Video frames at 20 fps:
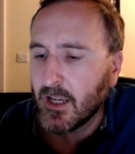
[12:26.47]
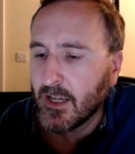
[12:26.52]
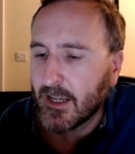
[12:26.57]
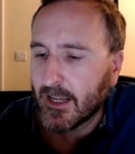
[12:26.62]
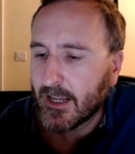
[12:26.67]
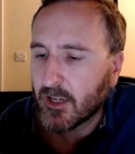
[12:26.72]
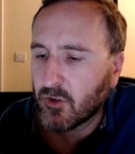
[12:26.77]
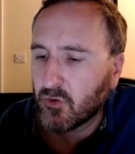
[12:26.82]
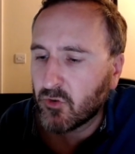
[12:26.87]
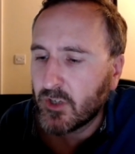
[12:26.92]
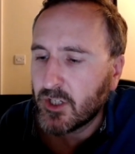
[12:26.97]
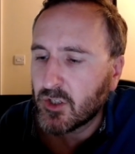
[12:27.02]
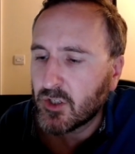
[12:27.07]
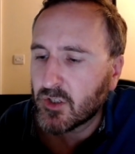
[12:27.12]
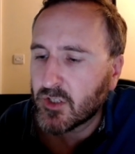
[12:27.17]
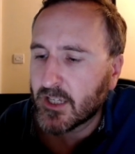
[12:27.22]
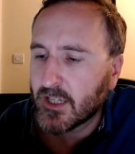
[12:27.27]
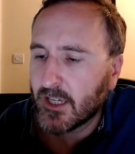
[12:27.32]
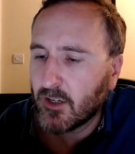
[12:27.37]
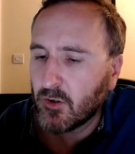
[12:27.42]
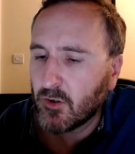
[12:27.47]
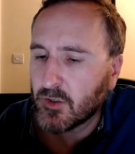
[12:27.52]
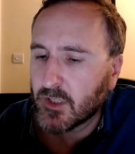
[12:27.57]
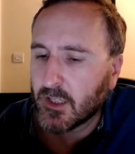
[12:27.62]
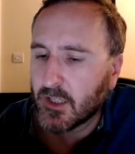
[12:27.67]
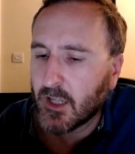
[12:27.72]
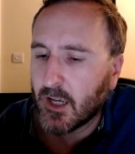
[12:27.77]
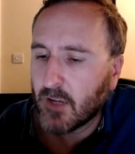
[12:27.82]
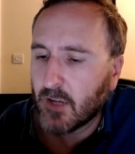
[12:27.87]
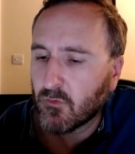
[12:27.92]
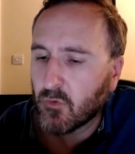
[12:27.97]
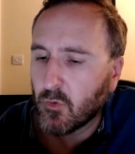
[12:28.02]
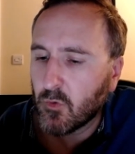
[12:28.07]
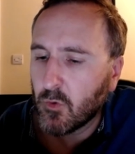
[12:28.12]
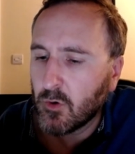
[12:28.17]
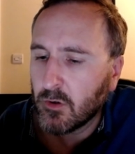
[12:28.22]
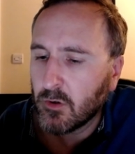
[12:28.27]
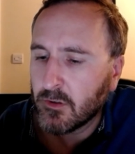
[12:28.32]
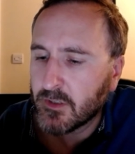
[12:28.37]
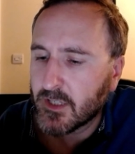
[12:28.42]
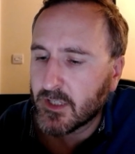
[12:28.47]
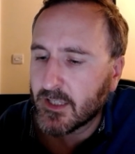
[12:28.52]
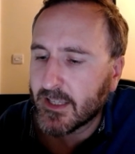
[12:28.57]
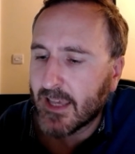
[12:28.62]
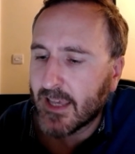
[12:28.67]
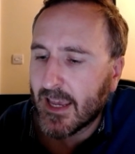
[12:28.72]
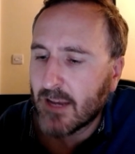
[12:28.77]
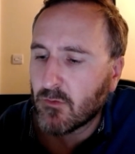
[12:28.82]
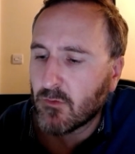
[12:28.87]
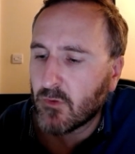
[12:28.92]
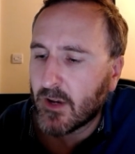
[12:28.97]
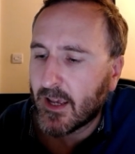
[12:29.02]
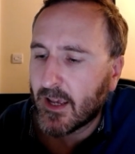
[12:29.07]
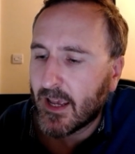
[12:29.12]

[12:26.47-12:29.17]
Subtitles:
Increase your skills and earn rewards in a game where